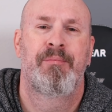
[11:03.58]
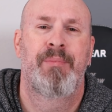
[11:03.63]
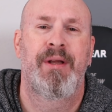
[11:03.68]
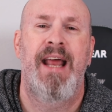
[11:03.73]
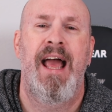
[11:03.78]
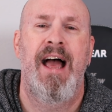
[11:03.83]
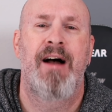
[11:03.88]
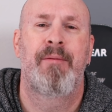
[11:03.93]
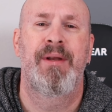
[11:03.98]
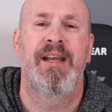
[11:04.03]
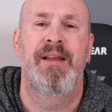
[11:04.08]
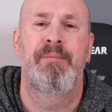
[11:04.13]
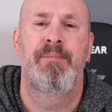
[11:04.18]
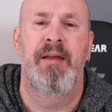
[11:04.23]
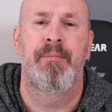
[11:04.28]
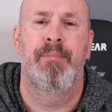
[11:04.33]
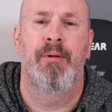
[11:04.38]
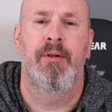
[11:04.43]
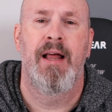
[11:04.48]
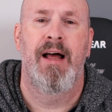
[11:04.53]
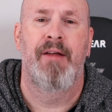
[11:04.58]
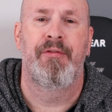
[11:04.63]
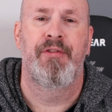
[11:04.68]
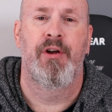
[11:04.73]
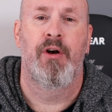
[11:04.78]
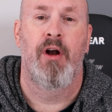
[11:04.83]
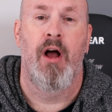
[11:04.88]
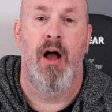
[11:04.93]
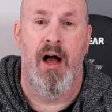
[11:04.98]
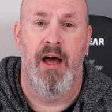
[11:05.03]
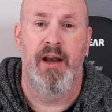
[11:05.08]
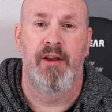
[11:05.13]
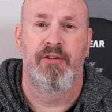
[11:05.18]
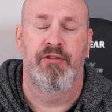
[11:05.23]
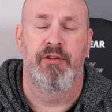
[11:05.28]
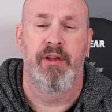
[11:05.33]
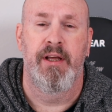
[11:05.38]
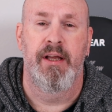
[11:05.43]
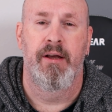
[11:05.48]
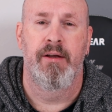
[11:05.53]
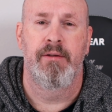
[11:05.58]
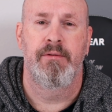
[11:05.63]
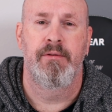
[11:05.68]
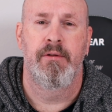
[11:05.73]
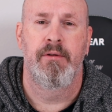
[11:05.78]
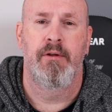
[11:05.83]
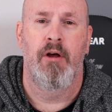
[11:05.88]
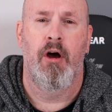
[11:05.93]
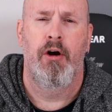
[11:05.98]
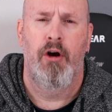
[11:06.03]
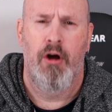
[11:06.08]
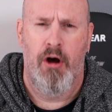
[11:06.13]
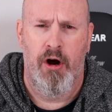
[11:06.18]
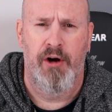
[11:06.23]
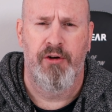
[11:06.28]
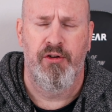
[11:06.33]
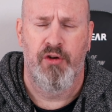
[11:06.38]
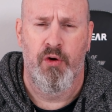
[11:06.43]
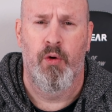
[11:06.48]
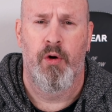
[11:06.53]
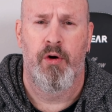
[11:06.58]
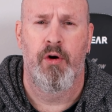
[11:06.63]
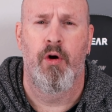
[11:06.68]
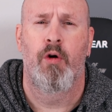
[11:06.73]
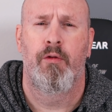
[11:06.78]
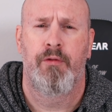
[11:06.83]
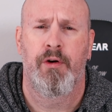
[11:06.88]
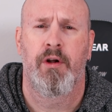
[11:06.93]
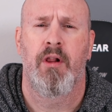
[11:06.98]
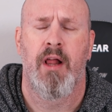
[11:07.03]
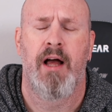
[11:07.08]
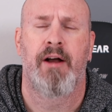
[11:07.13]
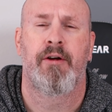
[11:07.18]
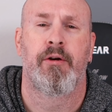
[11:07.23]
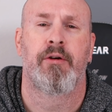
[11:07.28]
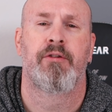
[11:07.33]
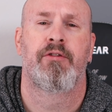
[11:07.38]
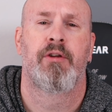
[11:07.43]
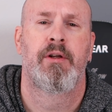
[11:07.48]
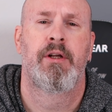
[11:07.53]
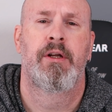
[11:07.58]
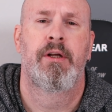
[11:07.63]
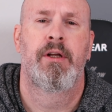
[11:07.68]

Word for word: But how many people out there, honestly, are hardcore overclockers?